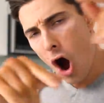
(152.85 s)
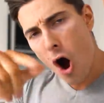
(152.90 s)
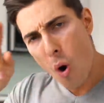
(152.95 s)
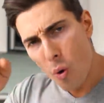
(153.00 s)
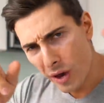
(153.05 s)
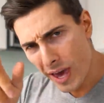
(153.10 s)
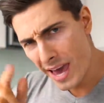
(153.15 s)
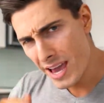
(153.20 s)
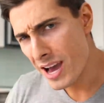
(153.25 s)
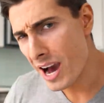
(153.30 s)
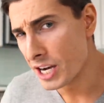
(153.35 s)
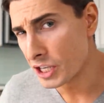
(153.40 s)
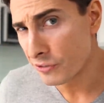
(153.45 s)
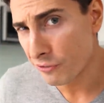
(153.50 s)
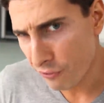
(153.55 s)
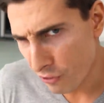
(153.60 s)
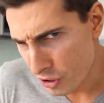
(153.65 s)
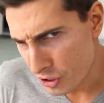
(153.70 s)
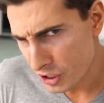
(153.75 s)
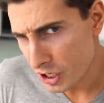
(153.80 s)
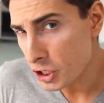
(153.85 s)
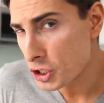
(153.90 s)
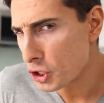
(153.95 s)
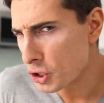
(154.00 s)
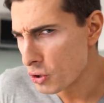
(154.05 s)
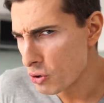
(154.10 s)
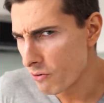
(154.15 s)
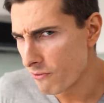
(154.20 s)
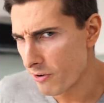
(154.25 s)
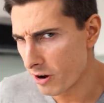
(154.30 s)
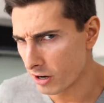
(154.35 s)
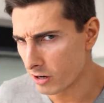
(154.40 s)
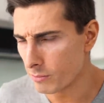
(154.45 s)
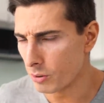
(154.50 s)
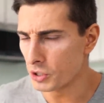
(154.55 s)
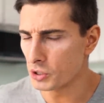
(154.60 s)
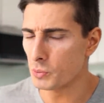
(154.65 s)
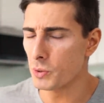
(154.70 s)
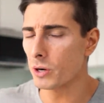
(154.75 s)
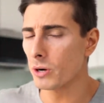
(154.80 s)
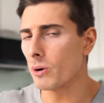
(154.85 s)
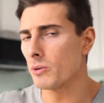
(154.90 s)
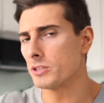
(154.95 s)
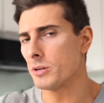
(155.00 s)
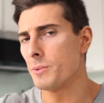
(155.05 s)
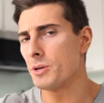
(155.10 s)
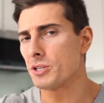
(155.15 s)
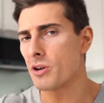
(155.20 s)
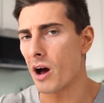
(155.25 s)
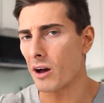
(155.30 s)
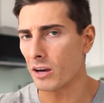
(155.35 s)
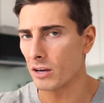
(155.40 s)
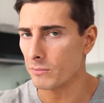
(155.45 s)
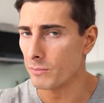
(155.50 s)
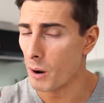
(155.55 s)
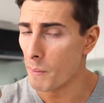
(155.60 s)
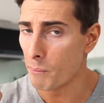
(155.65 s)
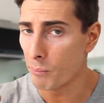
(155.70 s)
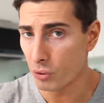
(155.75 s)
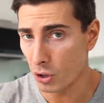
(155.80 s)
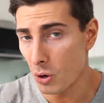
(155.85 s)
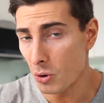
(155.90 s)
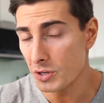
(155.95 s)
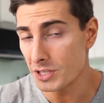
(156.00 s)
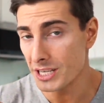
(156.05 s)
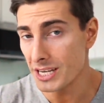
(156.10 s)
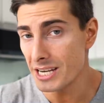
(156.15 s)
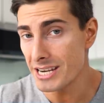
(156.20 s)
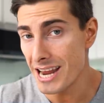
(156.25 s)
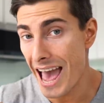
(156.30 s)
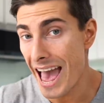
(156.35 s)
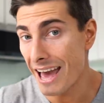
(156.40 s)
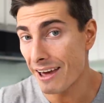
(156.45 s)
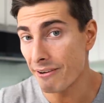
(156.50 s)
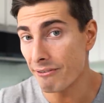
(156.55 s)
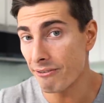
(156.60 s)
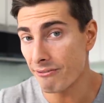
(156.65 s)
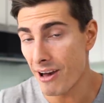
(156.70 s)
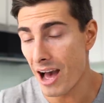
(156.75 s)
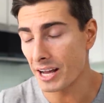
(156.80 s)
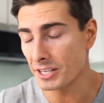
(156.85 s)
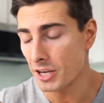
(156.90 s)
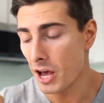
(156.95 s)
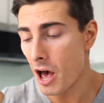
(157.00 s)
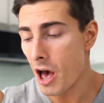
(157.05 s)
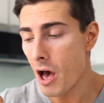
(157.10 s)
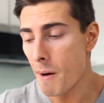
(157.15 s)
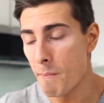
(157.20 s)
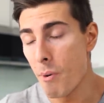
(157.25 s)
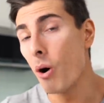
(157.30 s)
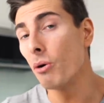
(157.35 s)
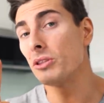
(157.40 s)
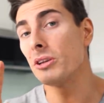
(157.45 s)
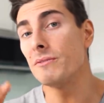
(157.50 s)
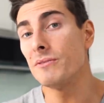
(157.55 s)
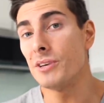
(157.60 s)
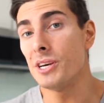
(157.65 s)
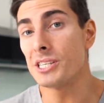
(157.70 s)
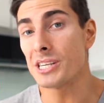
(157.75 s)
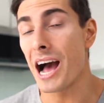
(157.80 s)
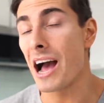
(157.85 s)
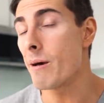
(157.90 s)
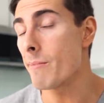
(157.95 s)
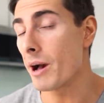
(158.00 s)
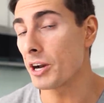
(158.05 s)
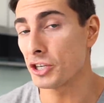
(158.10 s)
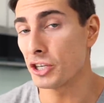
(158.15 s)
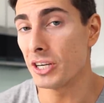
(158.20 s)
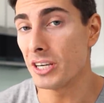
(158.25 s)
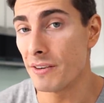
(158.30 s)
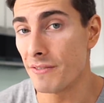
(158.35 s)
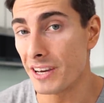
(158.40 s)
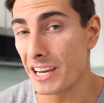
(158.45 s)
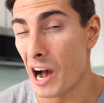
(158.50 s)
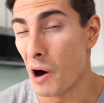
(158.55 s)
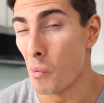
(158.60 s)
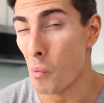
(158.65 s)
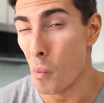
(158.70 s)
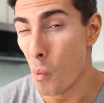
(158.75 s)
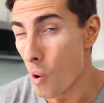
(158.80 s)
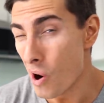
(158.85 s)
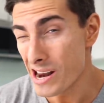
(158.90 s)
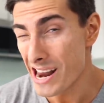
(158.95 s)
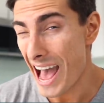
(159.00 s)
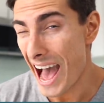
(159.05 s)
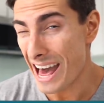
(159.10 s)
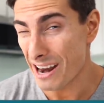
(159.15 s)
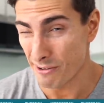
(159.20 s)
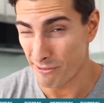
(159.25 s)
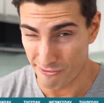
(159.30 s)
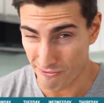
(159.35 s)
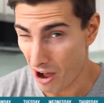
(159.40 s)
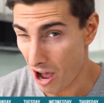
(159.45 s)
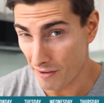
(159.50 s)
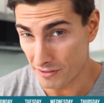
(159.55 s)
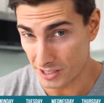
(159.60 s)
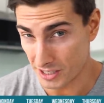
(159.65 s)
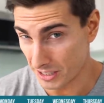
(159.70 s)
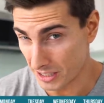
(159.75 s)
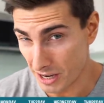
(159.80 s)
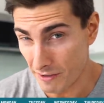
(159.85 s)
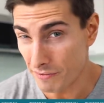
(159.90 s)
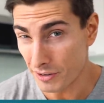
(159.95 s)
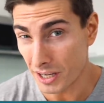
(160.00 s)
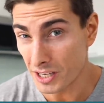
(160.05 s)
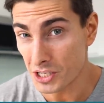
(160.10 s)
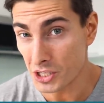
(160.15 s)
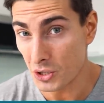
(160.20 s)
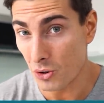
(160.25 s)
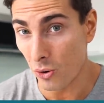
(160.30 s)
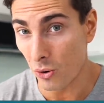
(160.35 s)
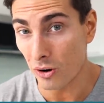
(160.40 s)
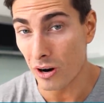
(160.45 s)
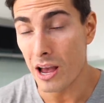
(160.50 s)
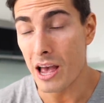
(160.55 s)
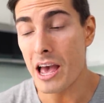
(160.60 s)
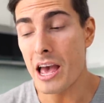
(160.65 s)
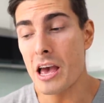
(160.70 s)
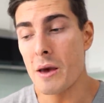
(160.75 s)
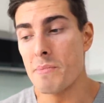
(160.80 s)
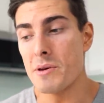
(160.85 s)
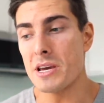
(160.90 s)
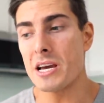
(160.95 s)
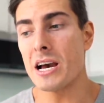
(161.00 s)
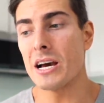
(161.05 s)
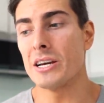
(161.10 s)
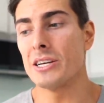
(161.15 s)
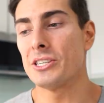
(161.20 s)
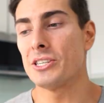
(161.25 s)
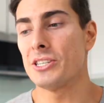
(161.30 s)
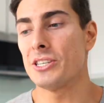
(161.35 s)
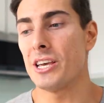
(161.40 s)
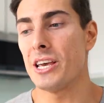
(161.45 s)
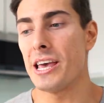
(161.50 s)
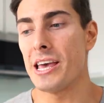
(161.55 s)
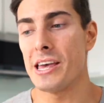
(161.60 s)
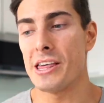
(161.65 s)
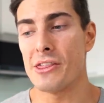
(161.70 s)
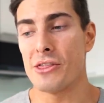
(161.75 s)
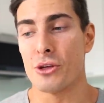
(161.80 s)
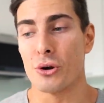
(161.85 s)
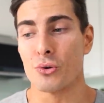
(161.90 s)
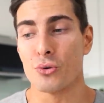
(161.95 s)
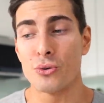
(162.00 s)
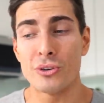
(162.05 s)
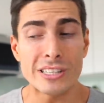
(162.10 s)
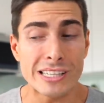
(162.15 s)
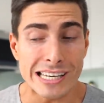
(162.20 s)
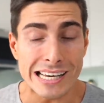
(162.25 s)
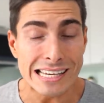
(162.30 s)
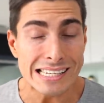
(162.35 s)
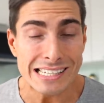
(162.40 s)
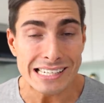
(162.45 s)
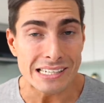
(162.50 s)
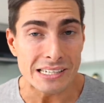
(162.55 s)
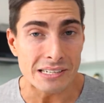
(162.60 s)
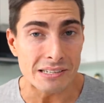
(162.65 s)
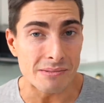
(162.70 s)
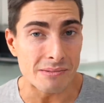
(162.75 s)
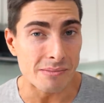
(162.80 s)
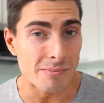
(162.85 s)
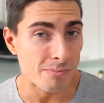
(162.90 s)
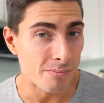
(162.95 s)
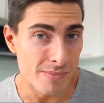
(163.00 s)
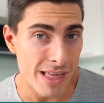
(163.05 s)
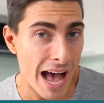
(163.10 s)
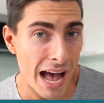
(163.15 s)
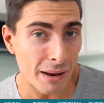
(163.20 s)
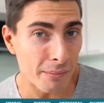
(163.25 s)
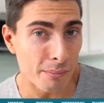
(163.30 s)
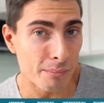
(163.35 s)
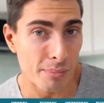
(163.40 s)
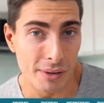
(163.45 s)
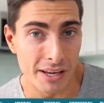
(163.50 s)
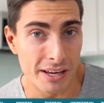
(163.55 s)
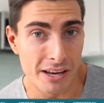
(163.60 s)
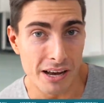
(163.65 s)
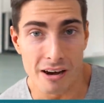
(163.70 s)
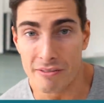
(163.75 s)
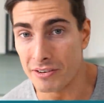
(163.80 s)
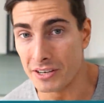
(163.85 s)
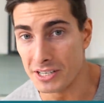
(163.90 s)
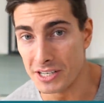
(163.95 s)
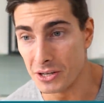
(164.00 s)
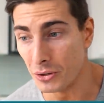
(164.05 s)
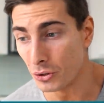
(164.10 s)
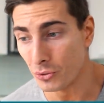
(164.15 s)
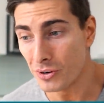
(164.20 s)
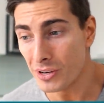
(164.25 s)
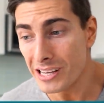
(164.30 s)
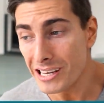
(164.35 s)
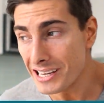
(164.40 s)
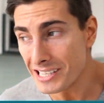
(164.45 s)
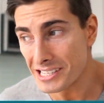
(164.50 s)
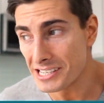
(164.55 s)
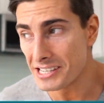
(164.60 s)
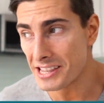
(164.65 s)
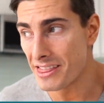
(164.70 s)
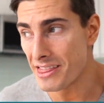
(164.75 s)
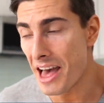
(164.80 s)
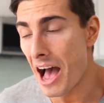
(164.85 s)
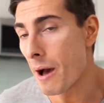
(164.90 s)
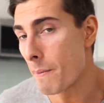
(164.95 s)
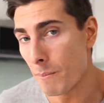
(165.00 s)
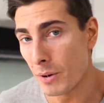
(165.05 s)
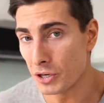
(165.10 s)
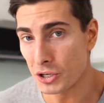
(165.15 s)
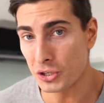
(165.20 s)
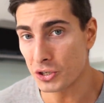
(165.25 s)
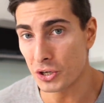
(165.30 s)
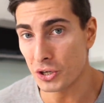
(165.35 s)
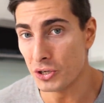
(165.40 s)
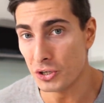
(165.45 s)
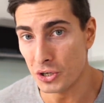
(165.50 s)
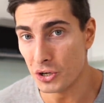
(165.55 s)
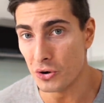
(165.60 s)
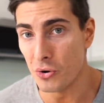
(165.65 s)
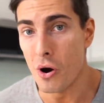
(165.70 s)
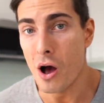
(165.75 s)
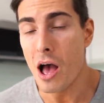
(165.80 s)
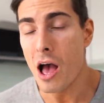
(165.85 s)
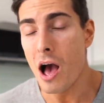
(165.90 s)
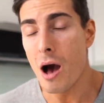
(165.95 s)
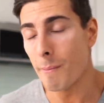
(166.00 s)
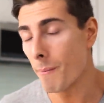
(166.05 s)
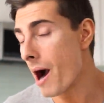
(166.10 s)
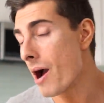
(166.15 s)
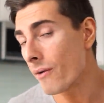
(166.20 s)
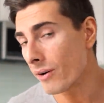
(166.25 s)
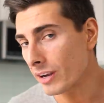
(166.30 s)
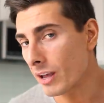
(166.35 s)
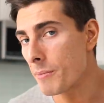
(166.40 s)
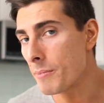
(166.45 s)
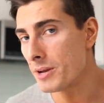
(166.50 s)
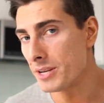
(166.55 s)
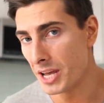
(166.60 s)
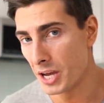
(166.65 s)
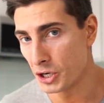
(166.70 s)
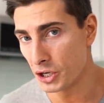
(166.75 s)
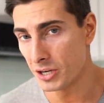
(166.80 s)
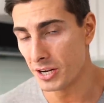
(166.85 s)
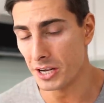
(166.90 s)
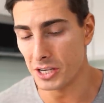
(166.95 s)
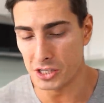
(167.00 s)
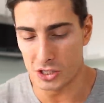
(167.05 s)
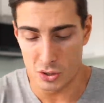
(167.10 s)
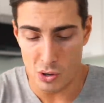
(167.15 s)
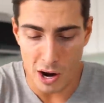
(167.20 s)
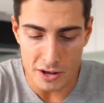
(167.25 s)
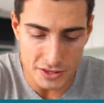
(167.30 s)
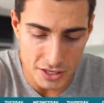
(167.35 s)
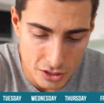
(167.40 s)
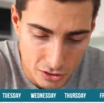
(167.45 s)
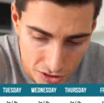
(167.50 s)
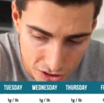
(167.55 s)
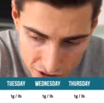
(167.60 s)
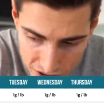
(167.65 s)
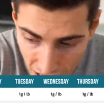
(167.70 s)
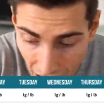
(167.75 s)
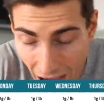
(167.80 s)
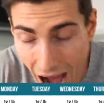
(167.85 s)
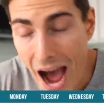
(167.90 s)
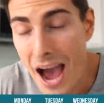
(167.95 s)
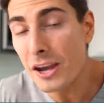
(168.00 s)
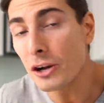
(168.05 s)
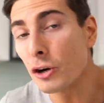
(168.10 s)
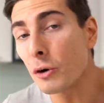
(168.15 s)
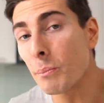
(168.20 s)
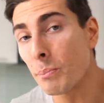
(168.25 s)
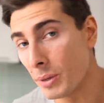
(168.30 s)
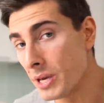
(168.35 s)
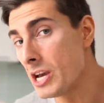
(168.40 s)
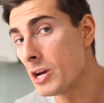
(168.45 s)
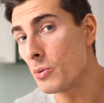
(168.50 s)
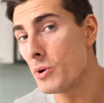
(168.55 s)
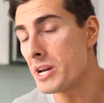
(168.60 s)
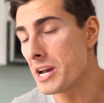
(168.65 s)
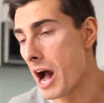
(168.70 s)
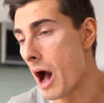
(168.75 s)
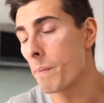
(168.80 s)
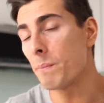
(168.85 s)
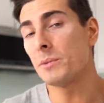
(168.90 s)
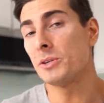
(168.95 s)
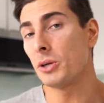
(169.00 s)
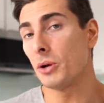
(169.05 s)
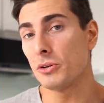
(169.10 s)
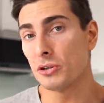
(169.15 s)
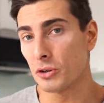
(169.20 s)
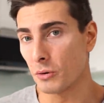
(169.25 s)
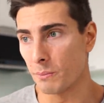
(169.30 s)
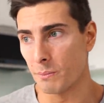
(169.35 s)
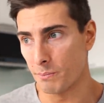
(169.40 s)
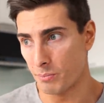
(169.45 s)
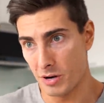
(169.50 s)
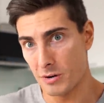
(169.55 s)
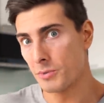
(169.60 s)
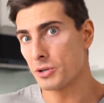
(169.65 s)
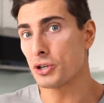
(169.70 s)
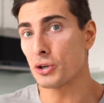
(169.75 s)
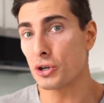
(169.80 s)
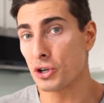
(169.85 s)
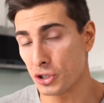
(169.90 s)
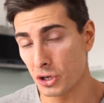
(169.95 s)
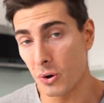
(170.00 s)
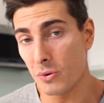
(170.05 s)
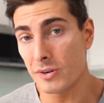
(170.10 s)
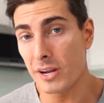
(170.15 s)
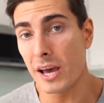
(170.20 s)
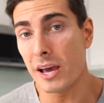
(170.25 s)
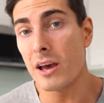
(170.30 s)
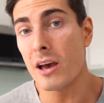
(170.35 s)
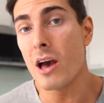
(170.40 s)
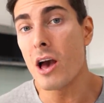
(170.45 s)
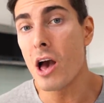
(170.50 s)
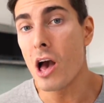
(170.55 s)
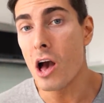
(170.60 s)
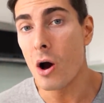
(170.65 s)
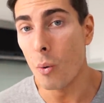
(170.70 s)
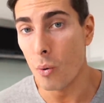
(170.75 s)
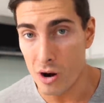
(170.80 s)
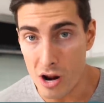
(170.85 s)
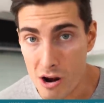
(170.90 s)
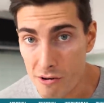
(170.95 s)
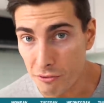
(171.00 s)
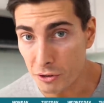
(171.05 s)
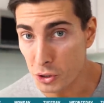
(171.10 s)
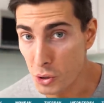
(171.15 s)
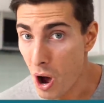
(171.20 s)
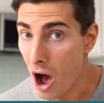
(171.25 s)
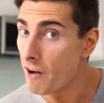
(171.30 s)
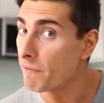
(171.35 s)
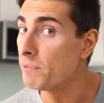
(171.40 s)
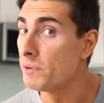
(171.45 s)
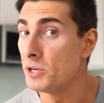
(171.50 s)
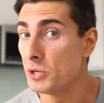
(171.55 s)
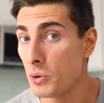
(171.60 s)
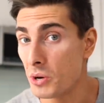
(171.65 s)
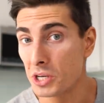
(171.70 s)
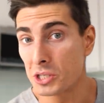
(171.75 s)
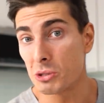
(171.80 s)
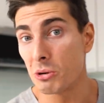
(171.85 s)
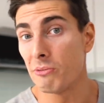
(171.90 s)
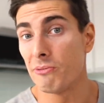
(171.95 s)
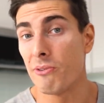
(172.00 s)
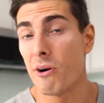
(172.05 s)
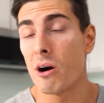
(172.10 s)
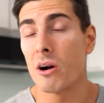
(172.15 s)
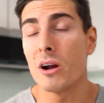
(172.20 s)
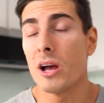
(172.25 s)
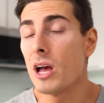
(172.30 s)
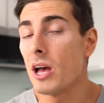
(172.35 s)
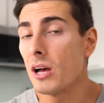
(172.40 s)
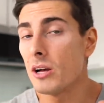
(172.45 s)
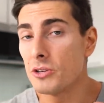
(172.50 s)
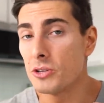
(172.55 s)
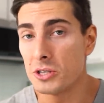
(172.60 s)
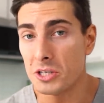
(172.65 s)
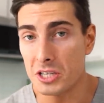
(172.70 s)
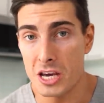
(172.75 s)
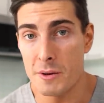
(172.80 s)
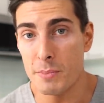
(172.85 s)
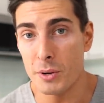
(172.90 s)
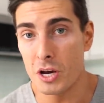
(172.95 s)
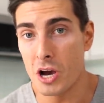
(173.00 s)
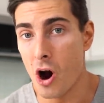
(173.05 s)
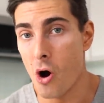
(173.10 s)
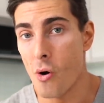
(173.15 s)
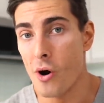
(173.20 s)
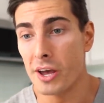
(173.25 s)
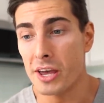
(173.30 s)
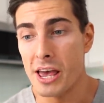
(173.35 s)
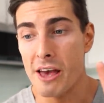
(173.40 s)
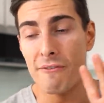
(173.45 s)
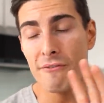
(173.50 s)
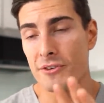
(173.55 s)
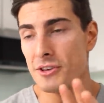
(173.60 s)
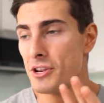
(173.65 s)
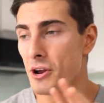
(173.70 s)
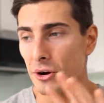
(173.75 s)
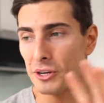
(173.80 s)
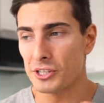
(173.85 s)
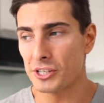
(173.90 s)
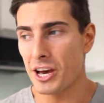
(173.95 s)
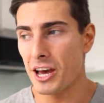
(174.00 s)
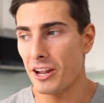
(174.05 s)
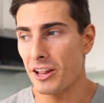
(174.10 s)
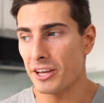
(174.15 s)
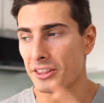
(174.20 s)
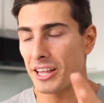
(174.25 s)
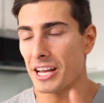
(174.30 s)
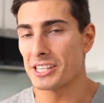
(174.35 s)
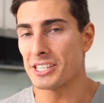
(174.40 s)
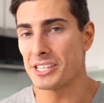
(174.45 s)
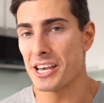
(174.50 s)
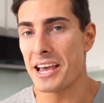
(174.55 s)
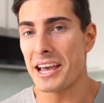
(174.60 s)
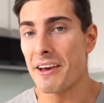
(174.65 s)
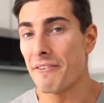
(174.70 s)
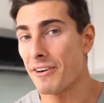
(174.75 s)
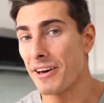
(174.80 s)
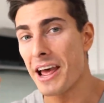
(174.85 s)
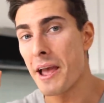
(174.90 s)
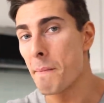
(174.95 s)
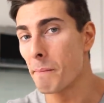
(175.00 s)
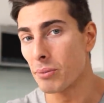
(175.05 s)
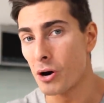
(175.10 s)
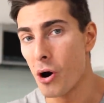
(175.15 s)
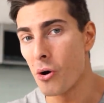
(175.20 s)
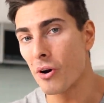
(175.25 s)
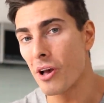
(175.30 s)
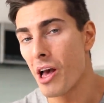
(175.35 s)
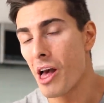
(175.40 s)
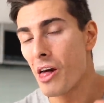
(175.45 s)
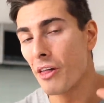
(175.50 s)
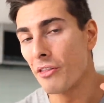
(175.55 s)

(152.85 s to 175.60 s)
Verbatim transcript: Okay guys, first two variables, we're going to be talking about protein and fats. Both of these, I'm actually giving a 1 out of 5 significance score because there really isn't that big of a deal. There really isn't that much to do. My recommendation is throughout your entire peak week up until your pretty much your show day, whatever you have been doing so far, just keep it going. If it's kind of like that saying, if it ain't broke,